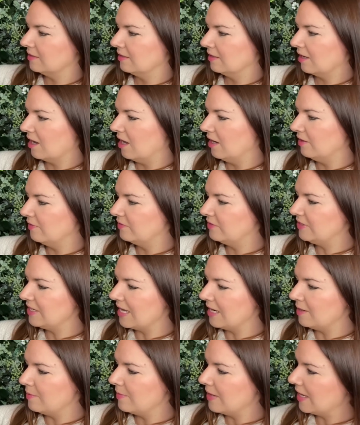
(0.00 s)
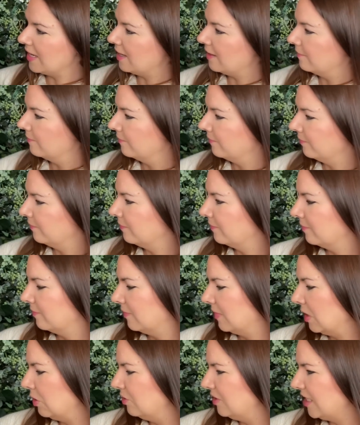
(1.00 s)
kind of denim
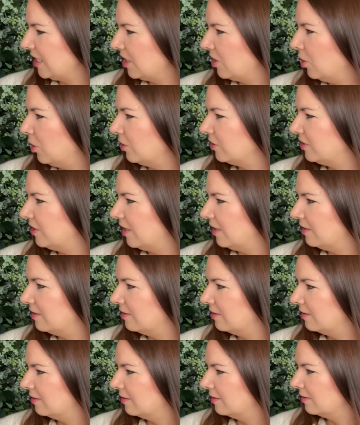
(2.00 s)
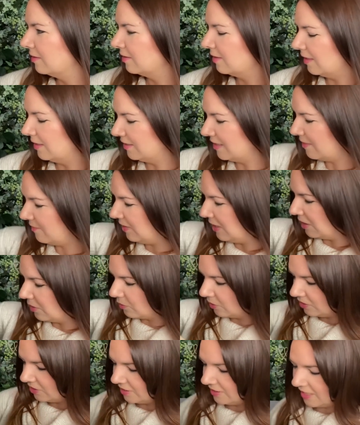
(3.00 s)
was it cotton? Let's have a look. What
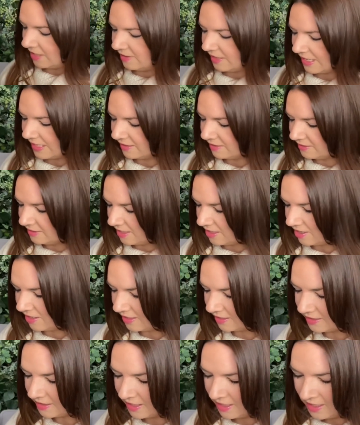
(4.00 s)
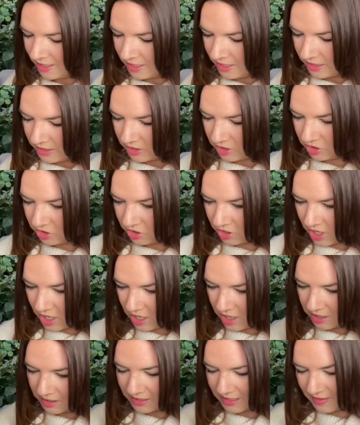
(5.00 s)
do you say on the inside?
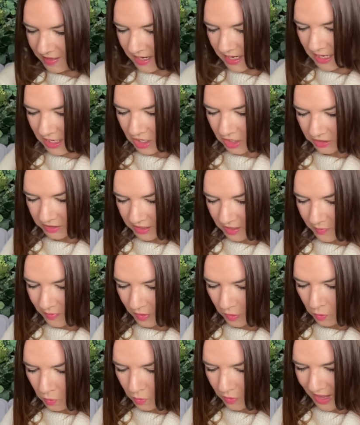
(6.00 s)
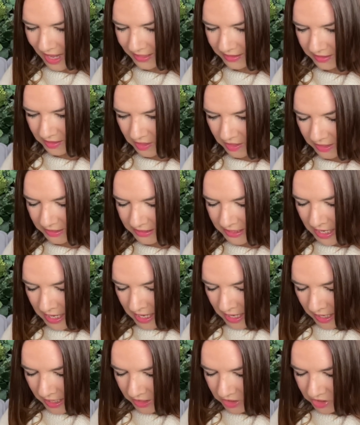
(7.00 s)
Shirt. And then he looked at it and went, oh, that's nice.
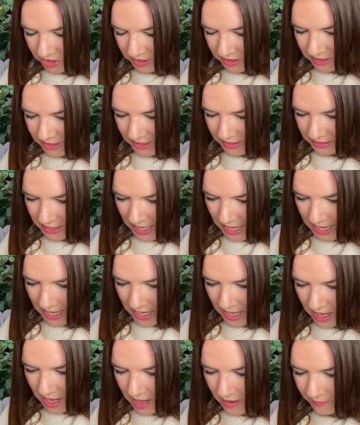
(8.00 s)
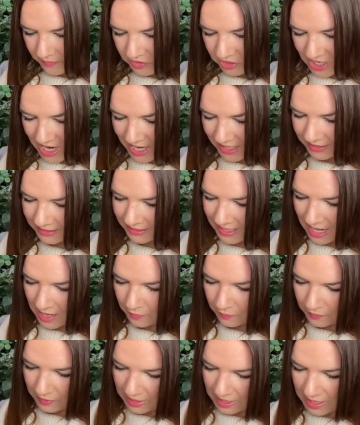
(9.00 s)
It just says here, Jack South
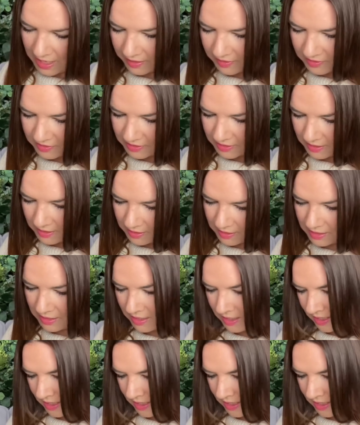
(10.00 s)
London,